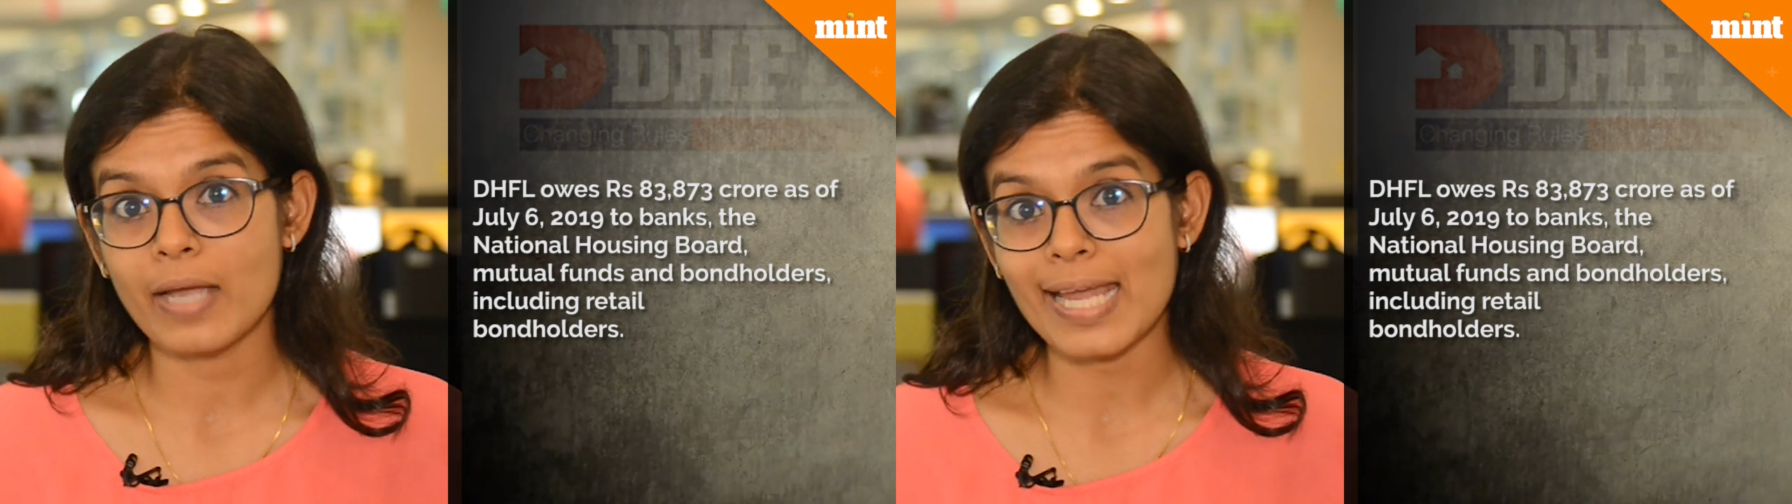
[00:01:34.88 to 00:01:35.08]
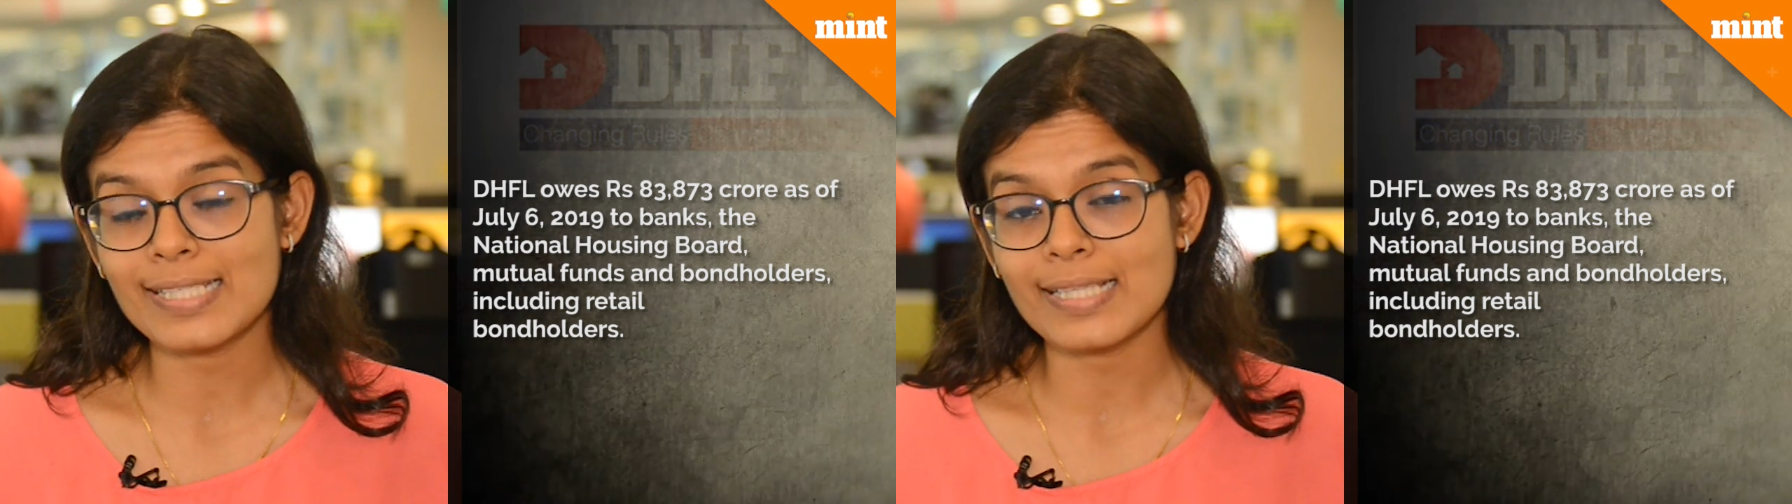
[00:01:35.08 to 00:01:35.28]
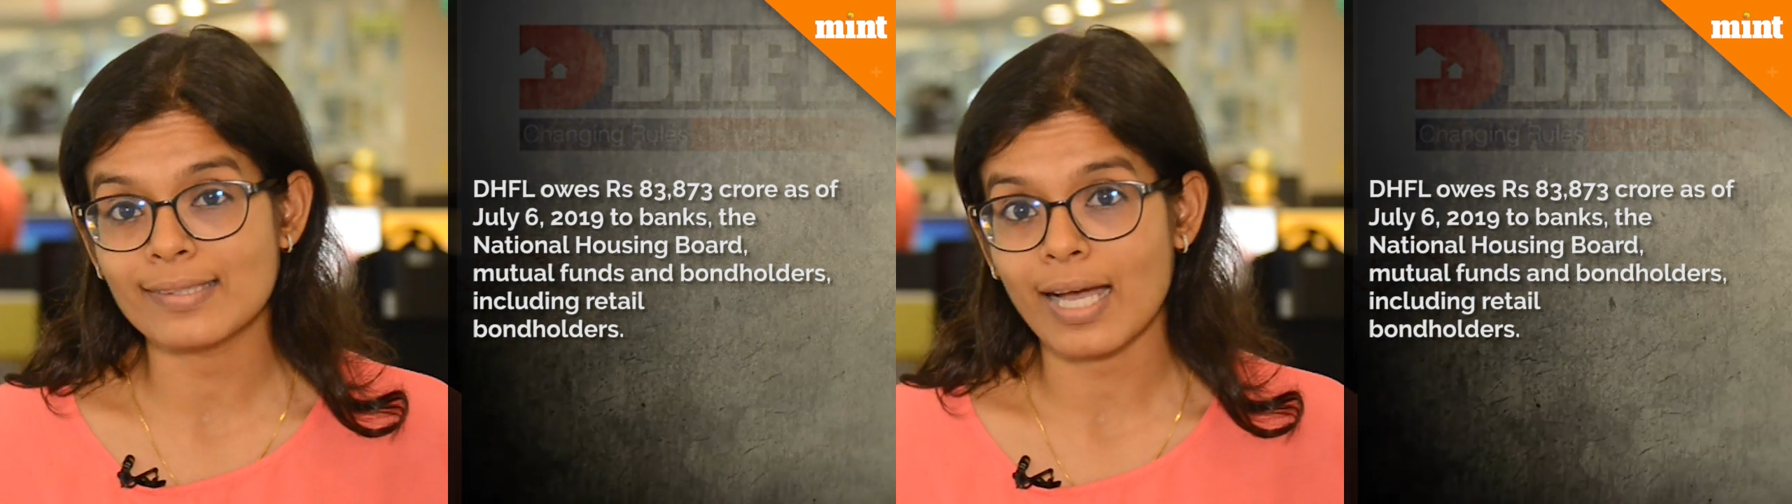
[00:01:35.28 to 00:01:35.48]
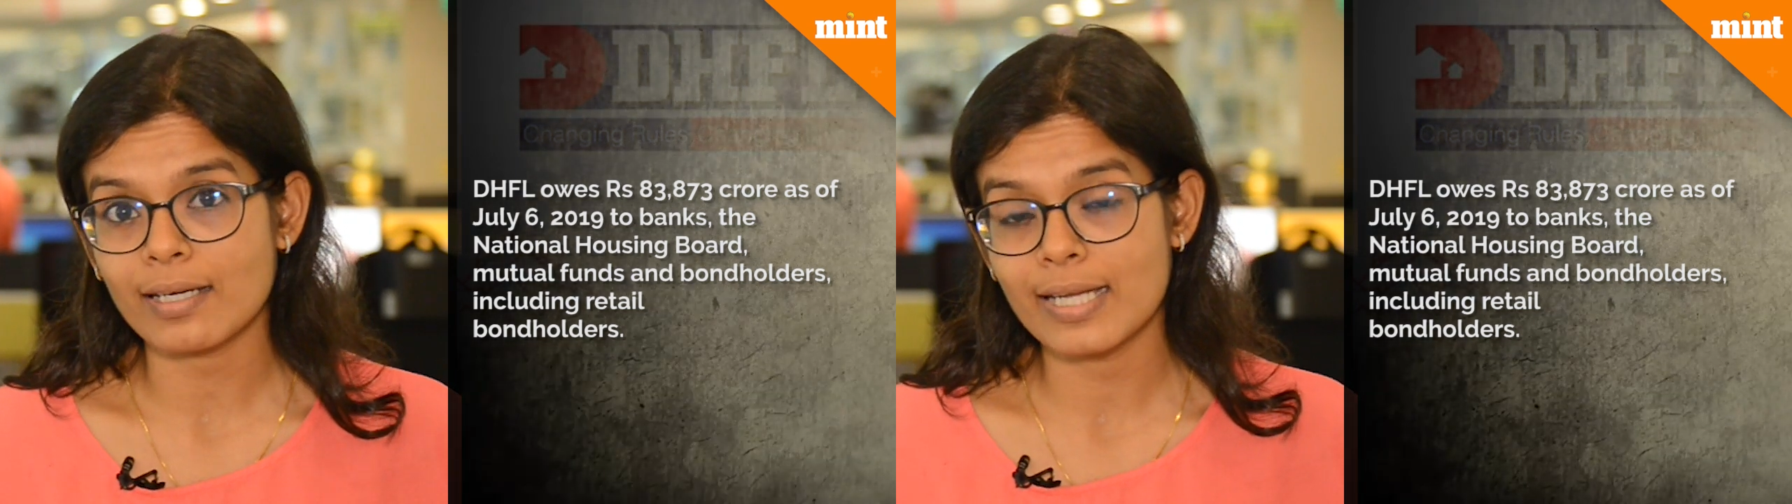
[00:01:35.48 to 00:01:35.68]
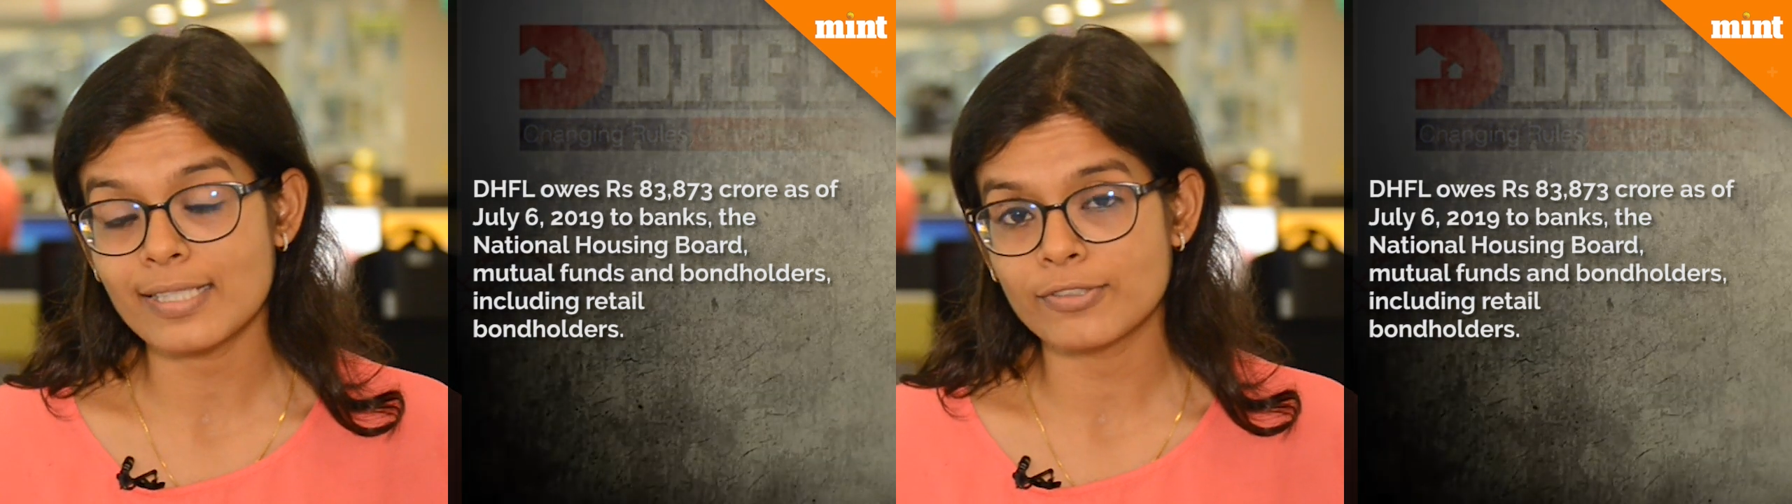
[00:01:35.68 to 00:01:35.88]

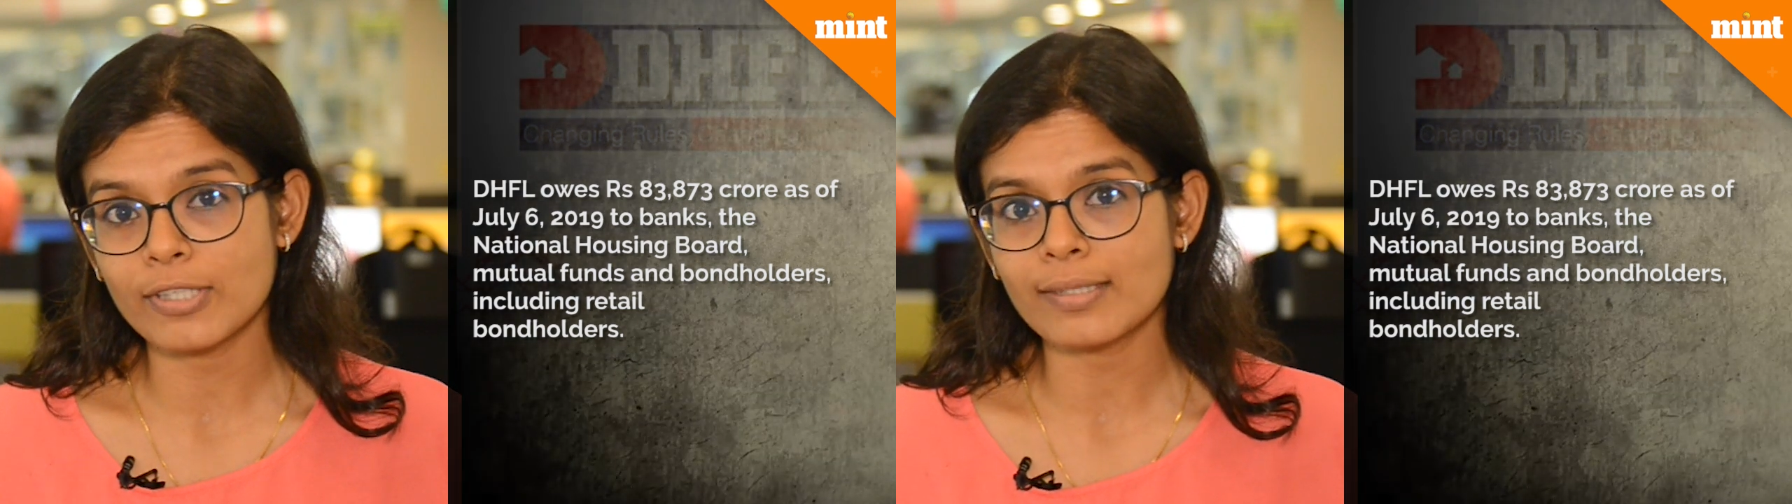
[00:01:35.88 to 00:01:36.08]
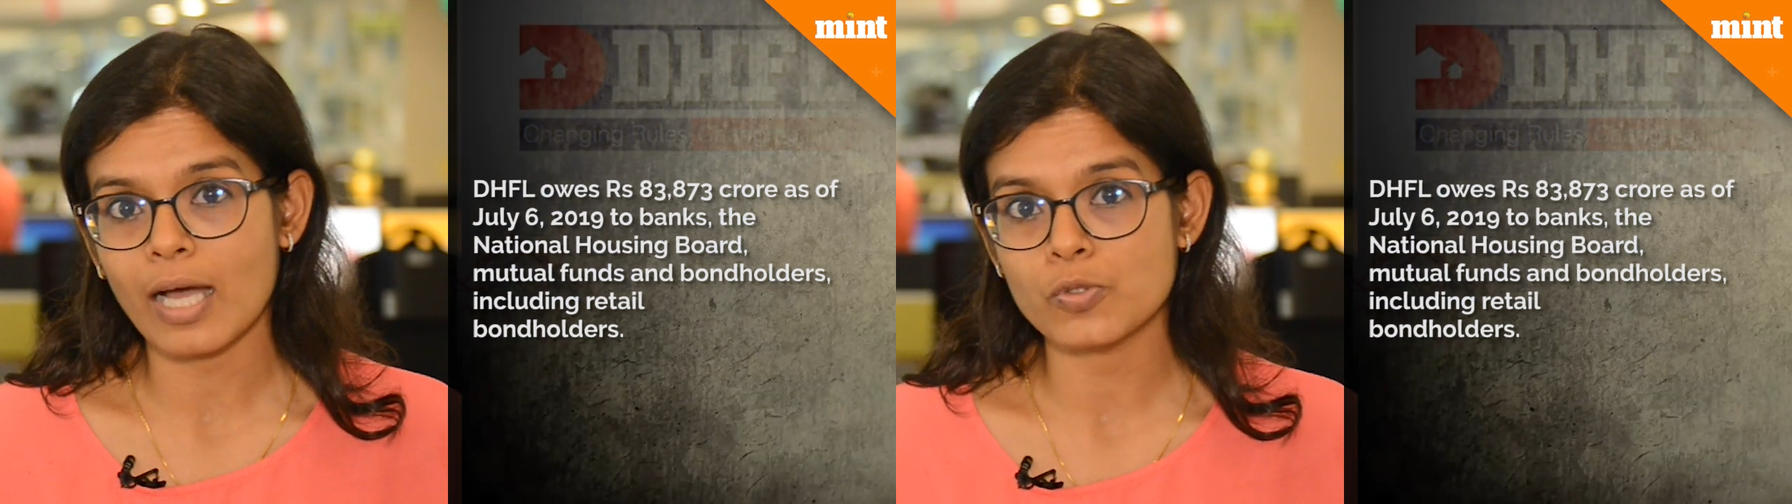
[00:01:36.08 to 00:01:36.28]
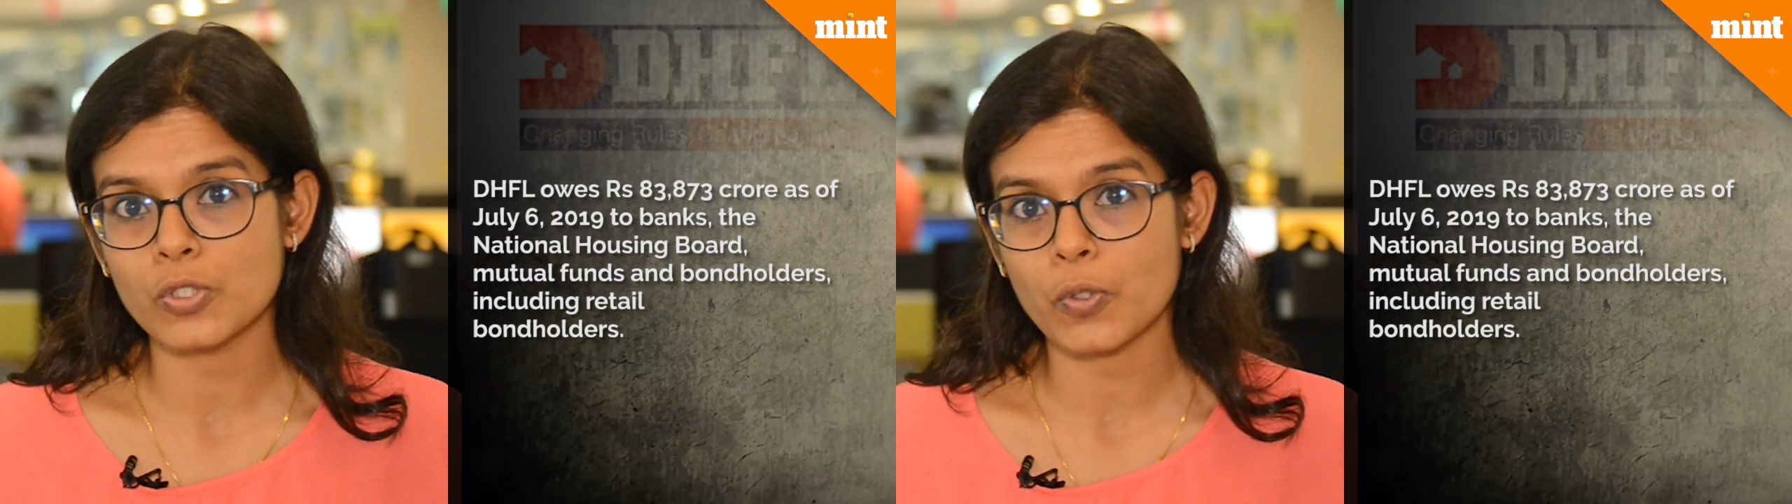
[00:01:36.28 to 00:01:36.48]
83,000